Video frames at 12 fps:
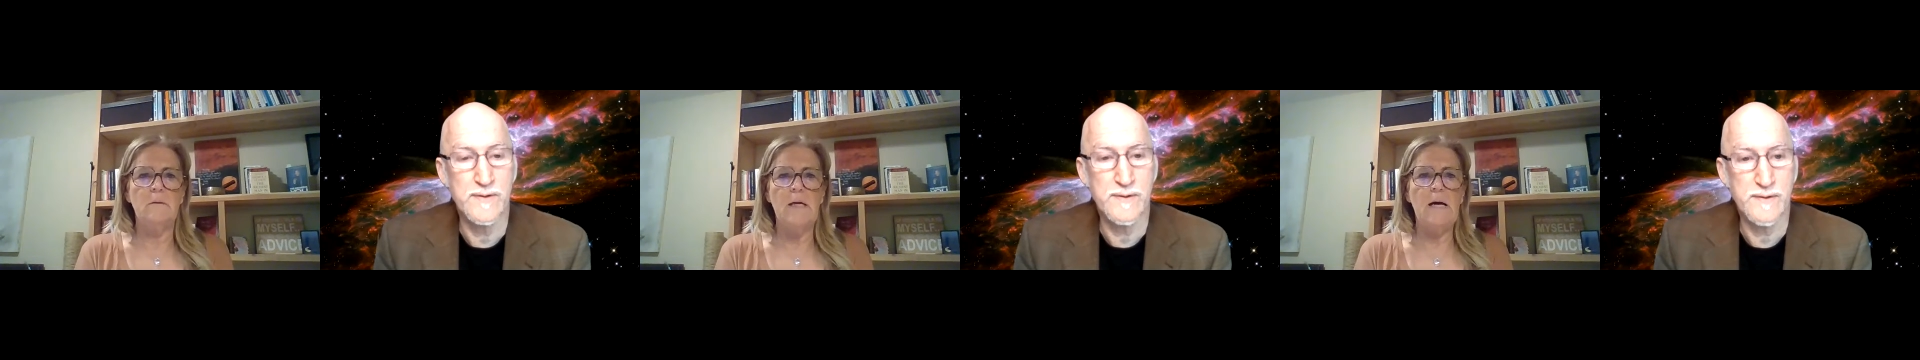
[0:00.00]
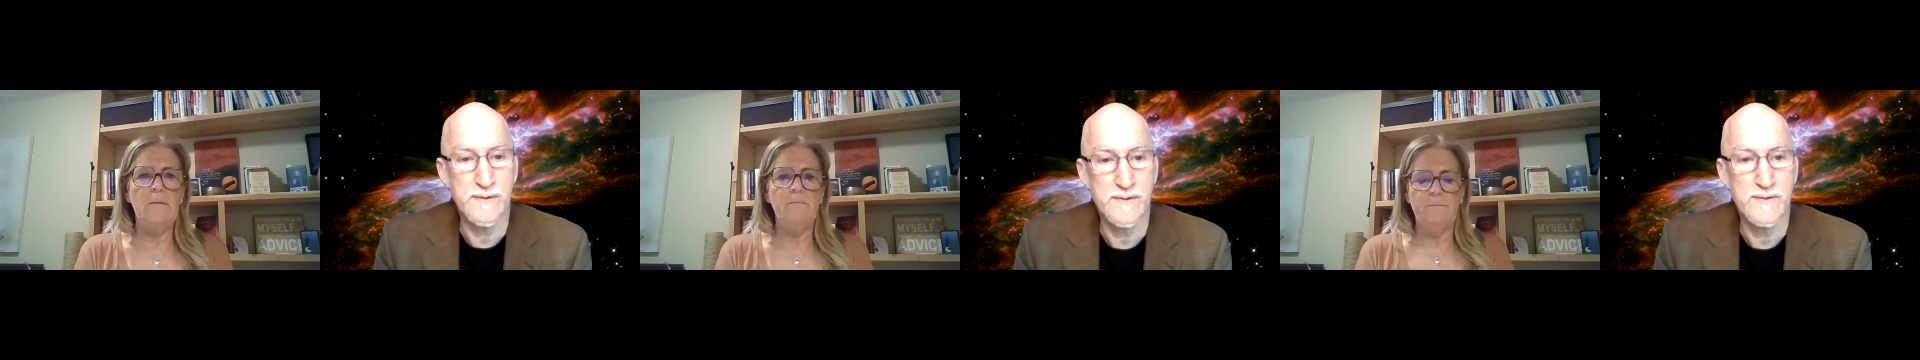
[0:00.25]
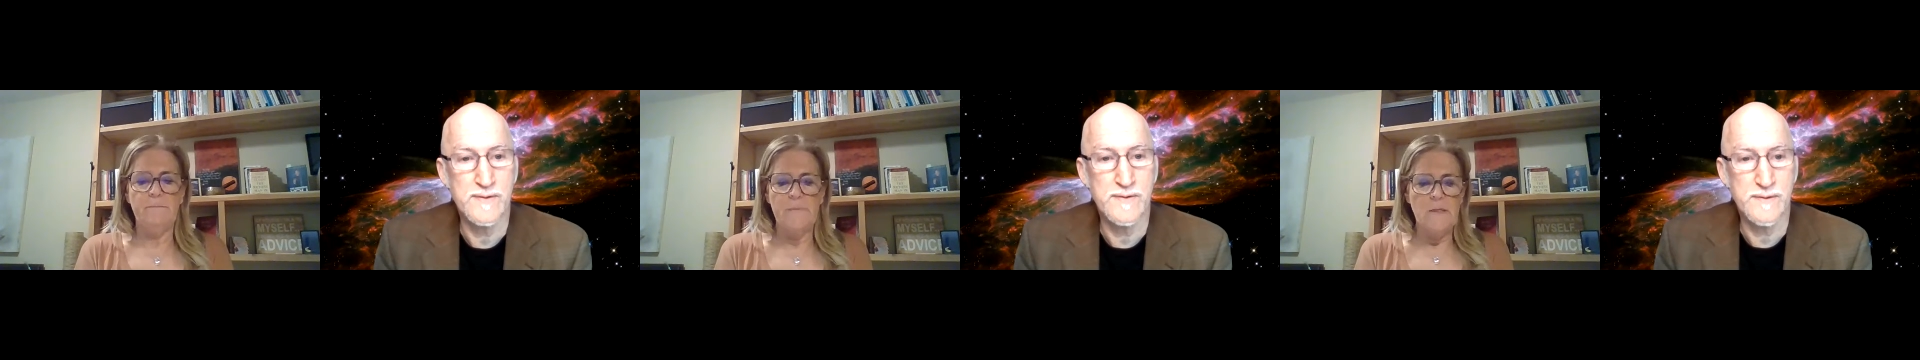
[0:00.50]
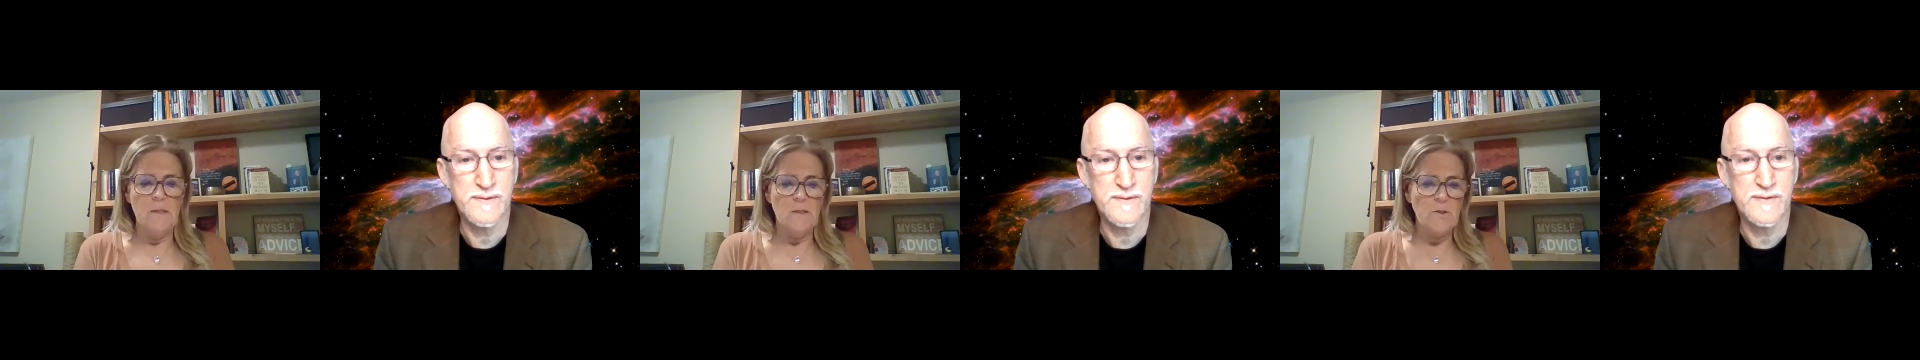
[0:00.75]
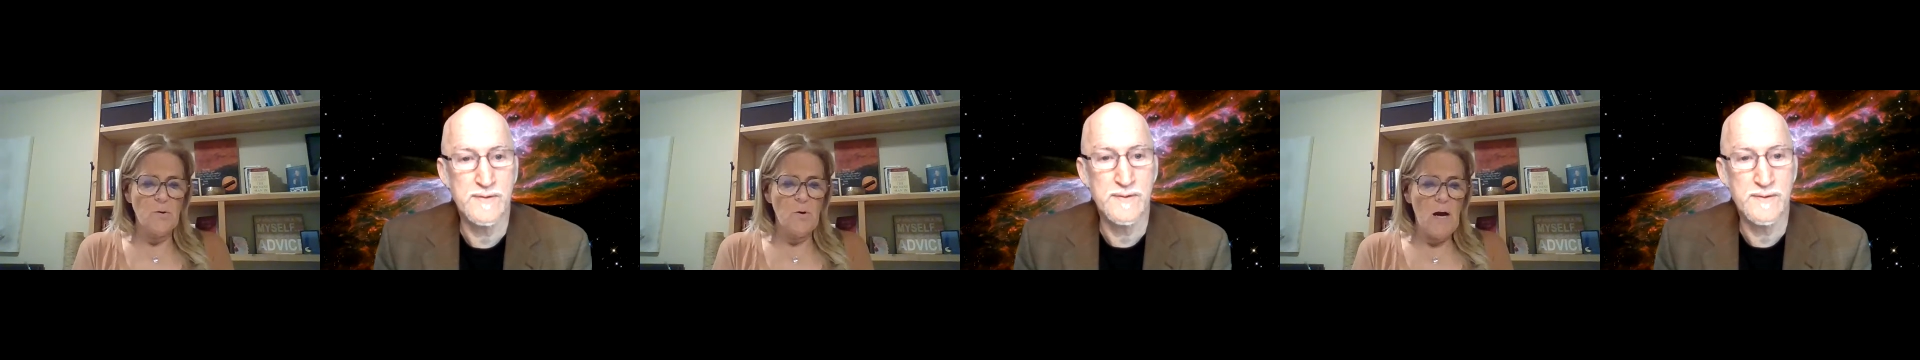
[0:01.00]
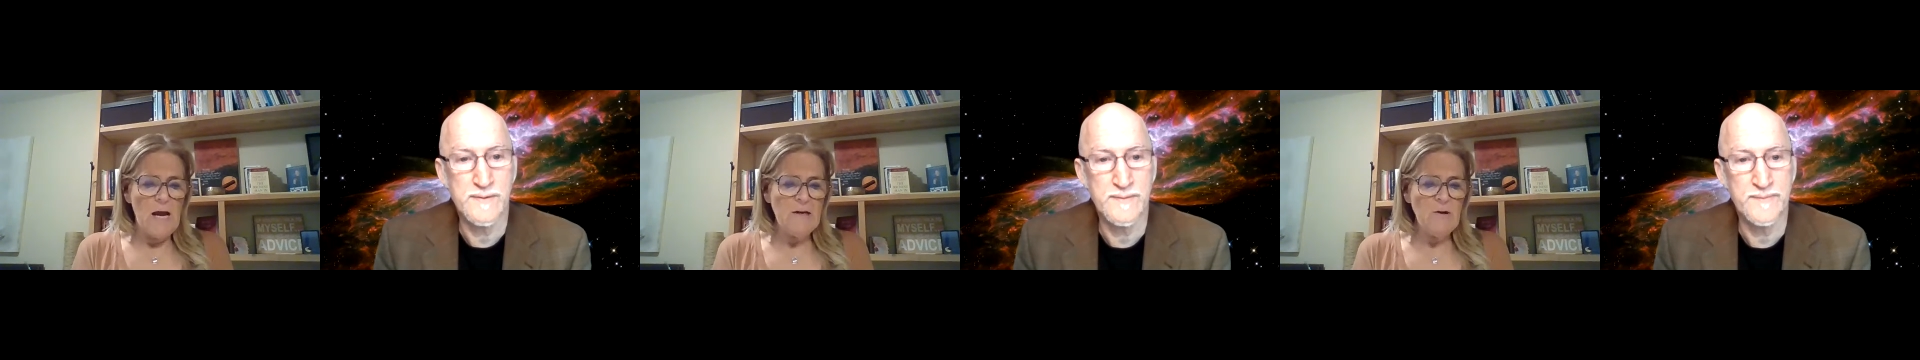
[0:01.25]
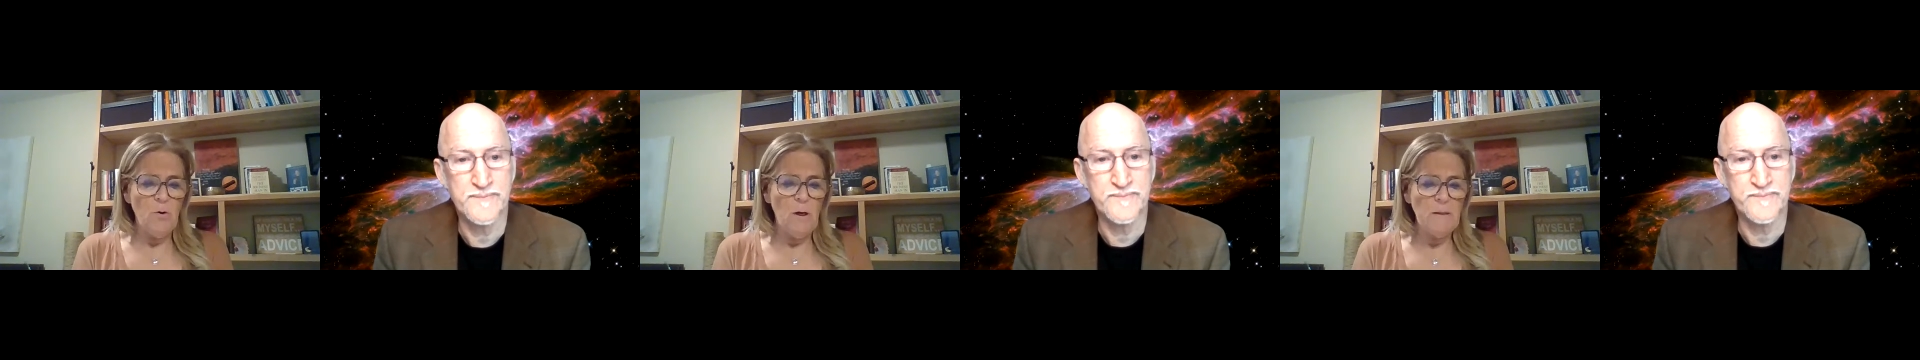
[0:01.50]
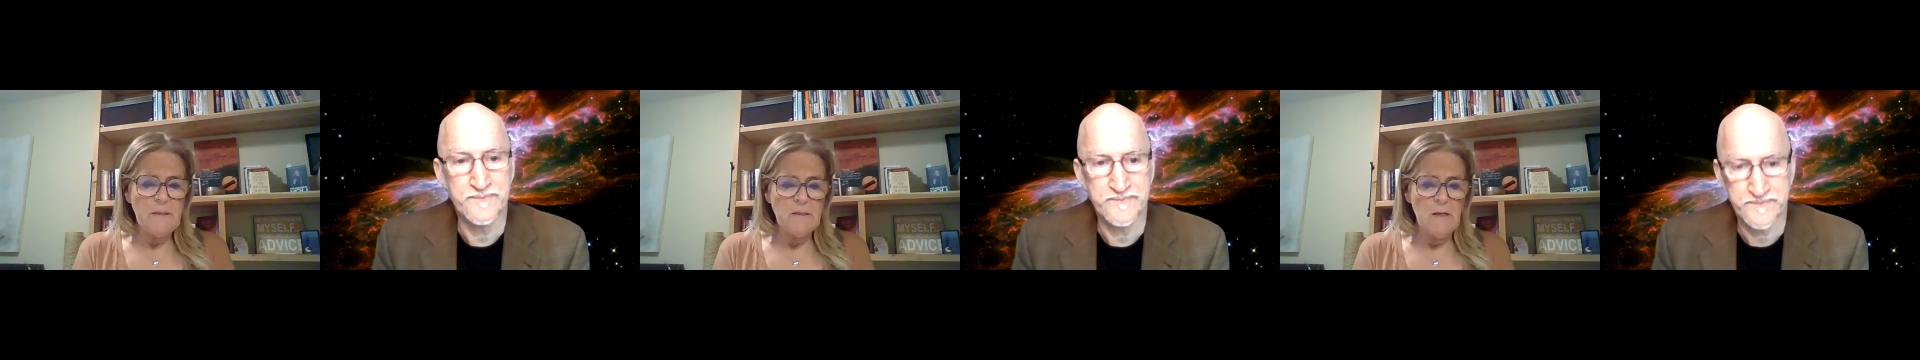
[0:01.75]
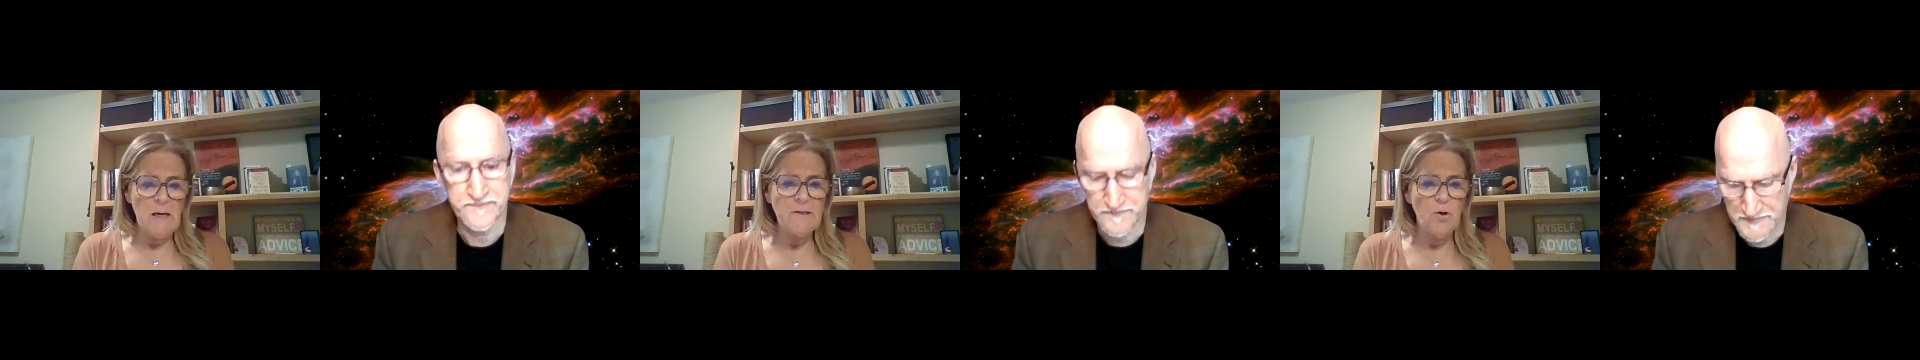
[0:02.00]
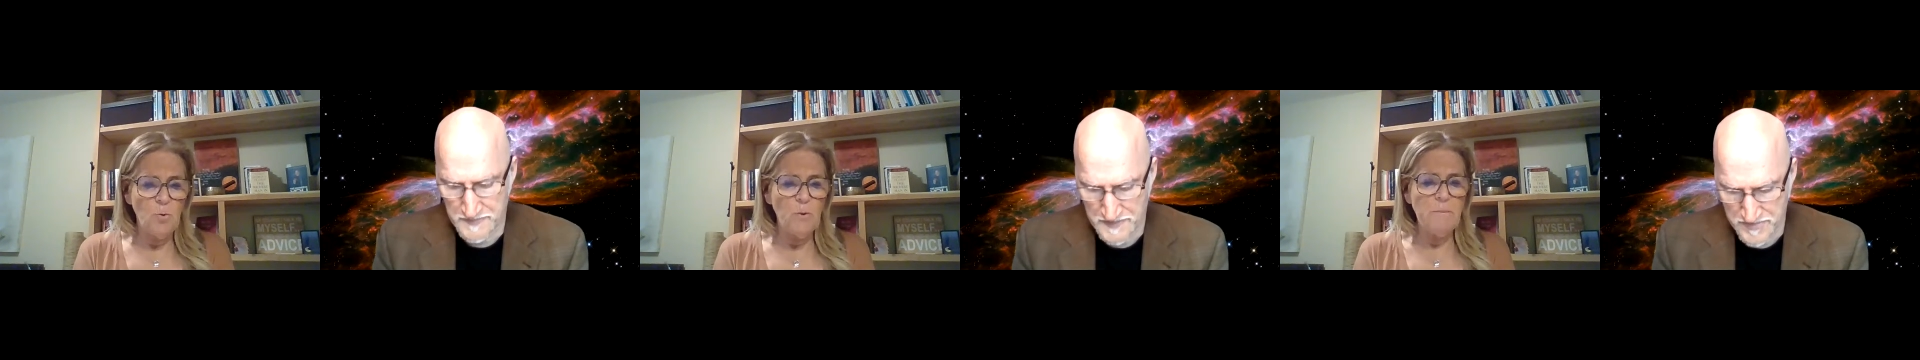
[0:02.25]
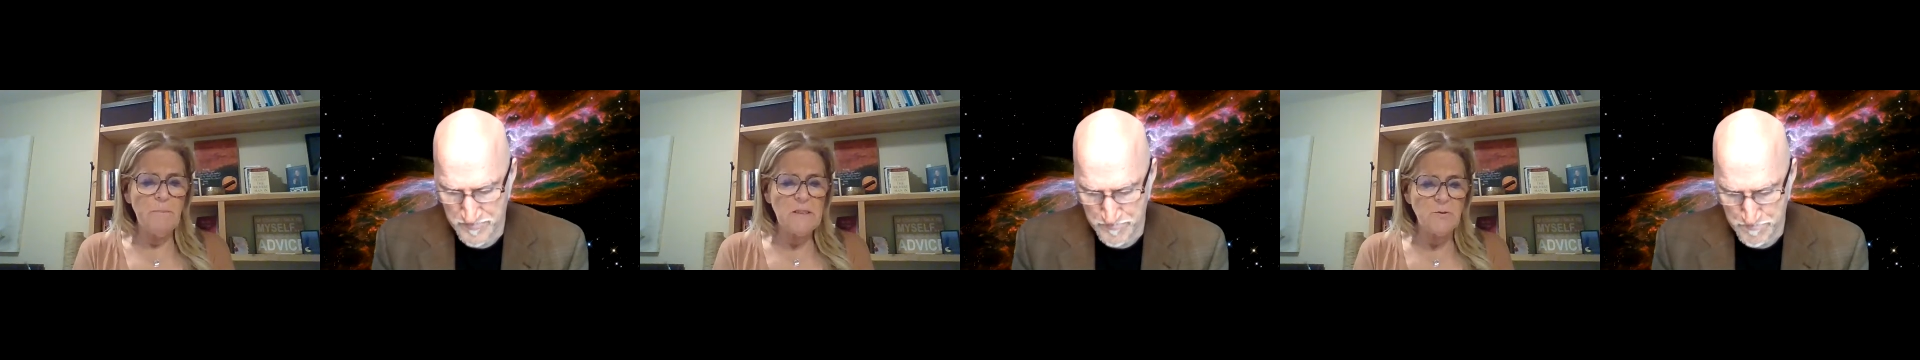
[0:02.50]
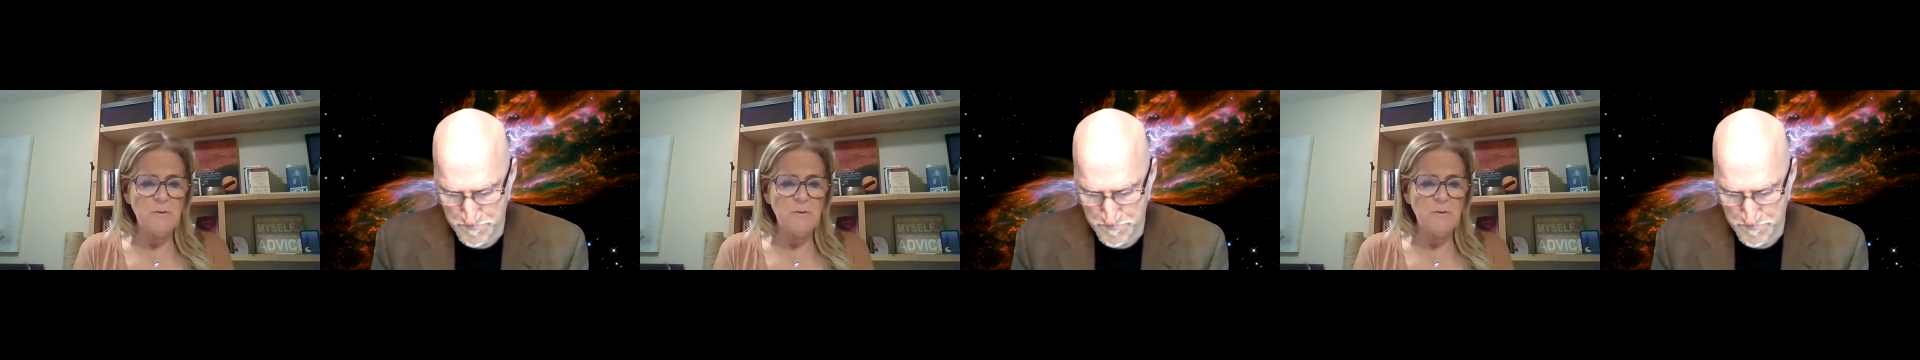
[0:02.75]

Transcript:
Speaker 1: Yeah. So I know I'll be I know we'll be